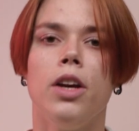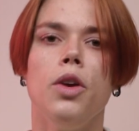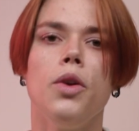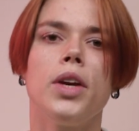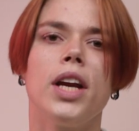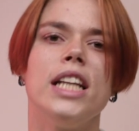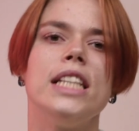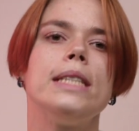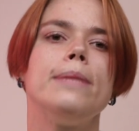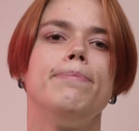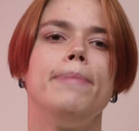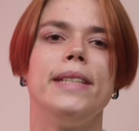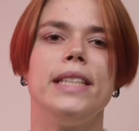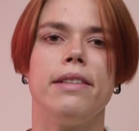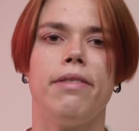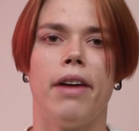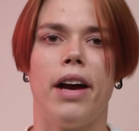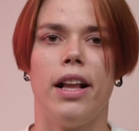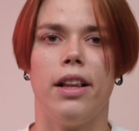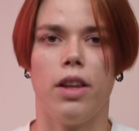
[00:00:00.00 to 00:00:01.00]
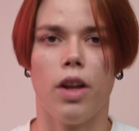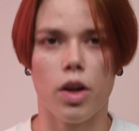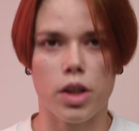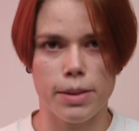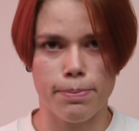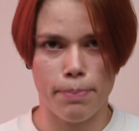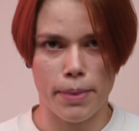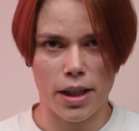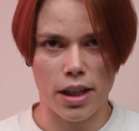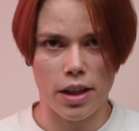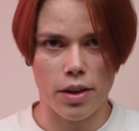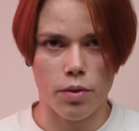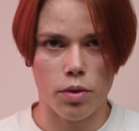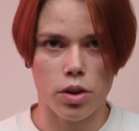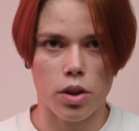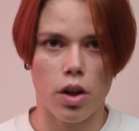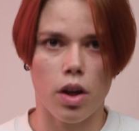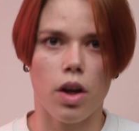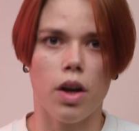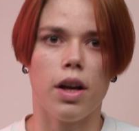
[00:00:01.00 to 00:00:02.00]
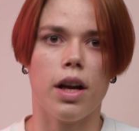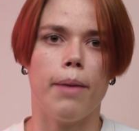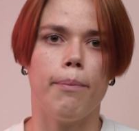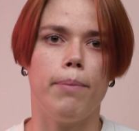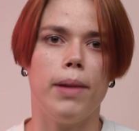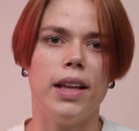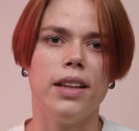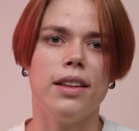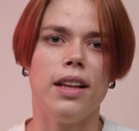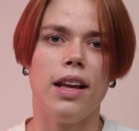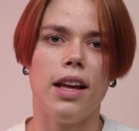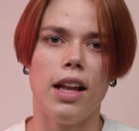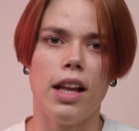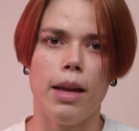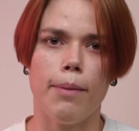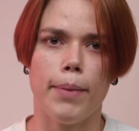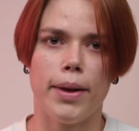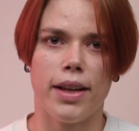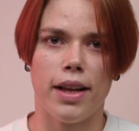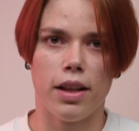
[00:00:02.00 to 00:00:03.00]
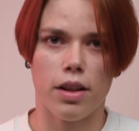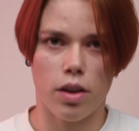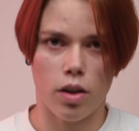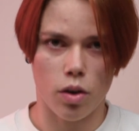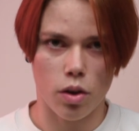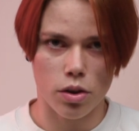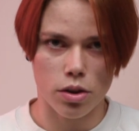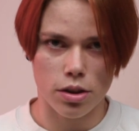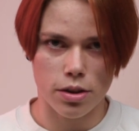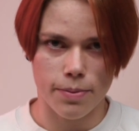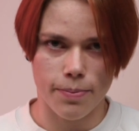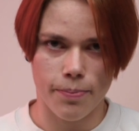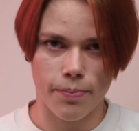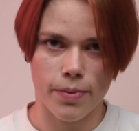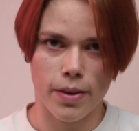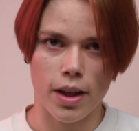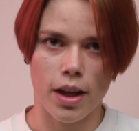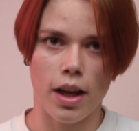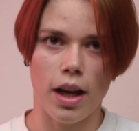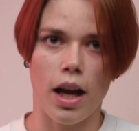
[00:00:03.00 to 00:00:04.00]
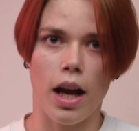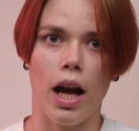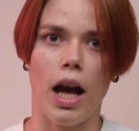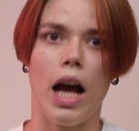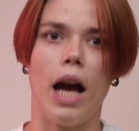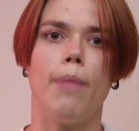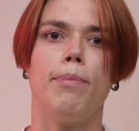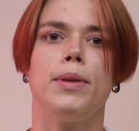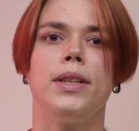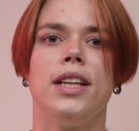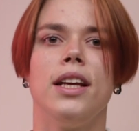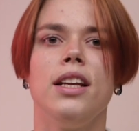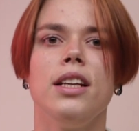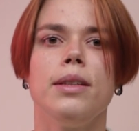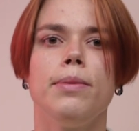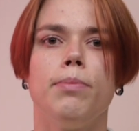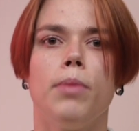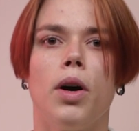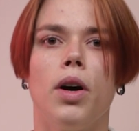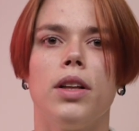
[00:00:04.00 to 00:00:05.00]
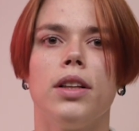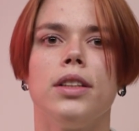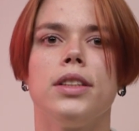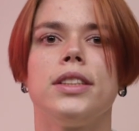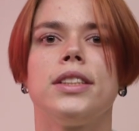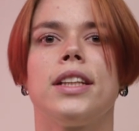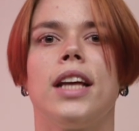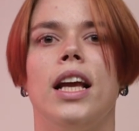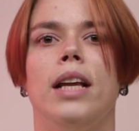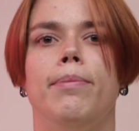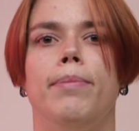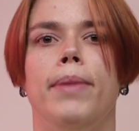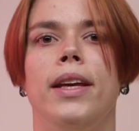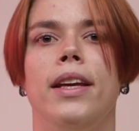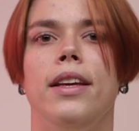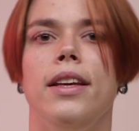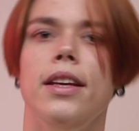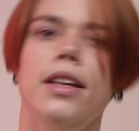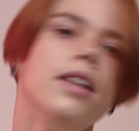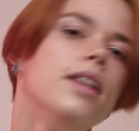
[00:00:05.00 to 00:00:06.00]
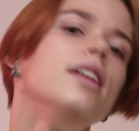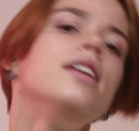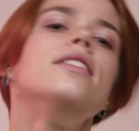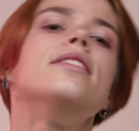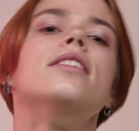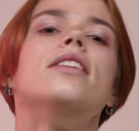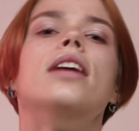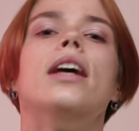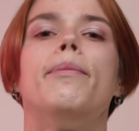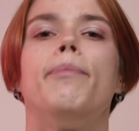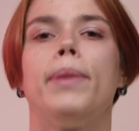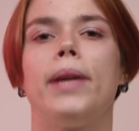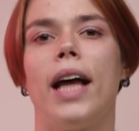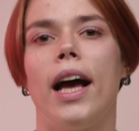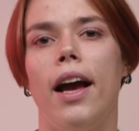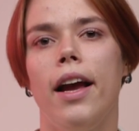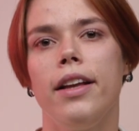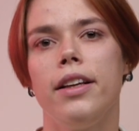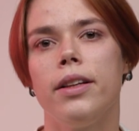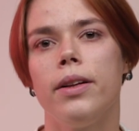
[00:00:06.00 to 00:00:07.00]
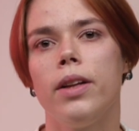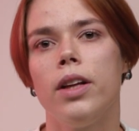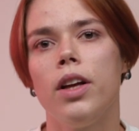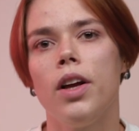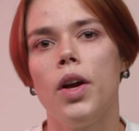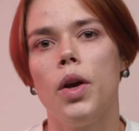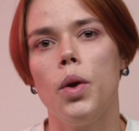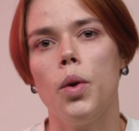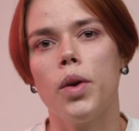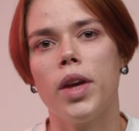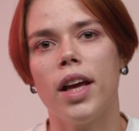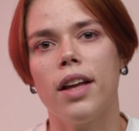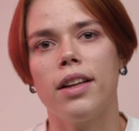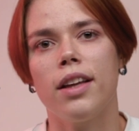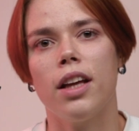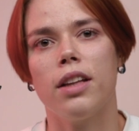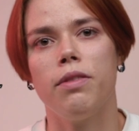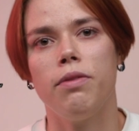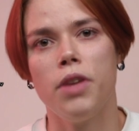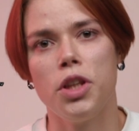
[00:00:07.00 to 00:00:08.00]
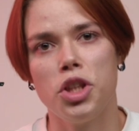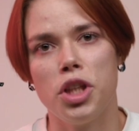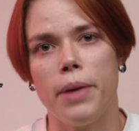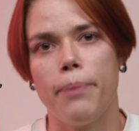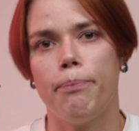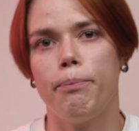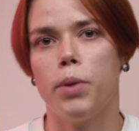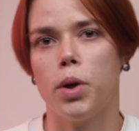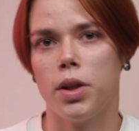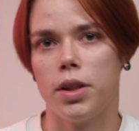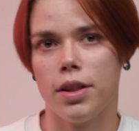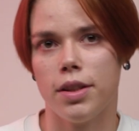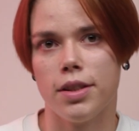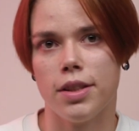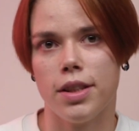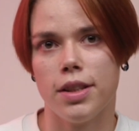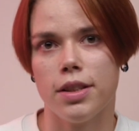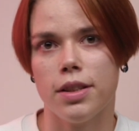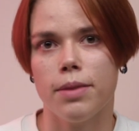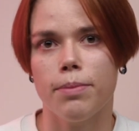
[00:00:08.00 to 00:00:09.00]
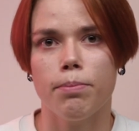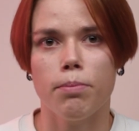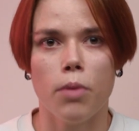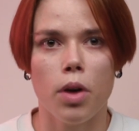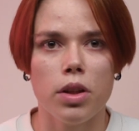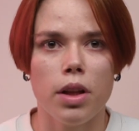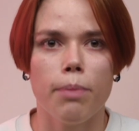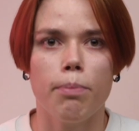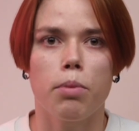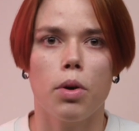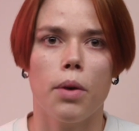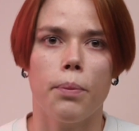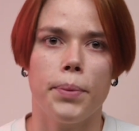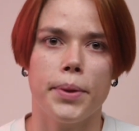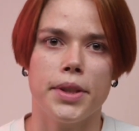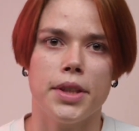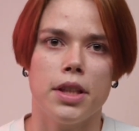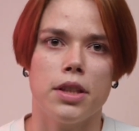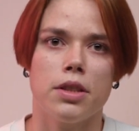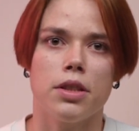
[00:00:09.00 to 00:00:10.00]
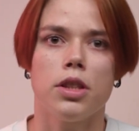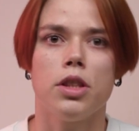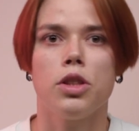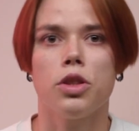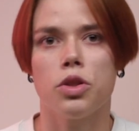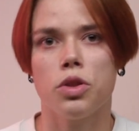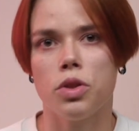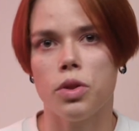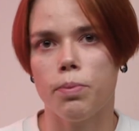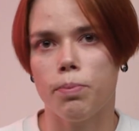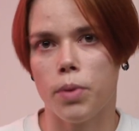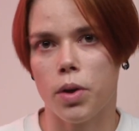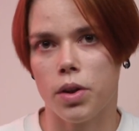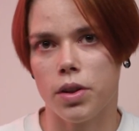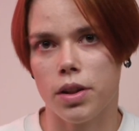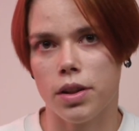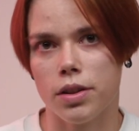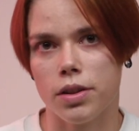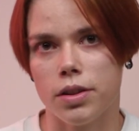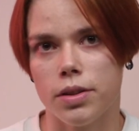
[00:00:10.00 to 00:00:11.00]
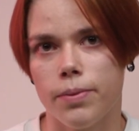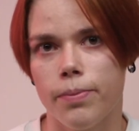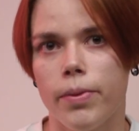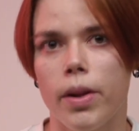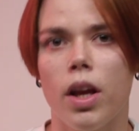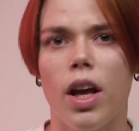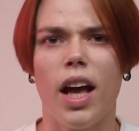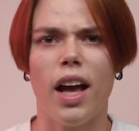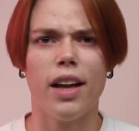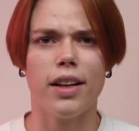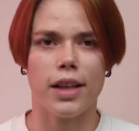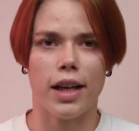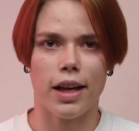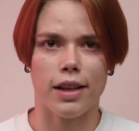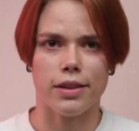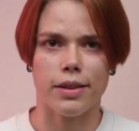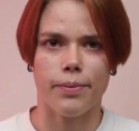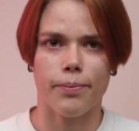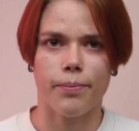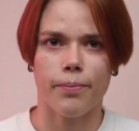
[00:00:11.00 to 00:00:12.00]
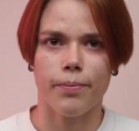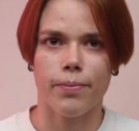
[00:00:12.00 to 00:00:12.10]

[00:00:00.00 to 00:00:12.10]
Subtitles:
You can specify logs period or completely eliminate logs. Obtained models can be easily applied. You can get feature importances, model properties, submodels, and other.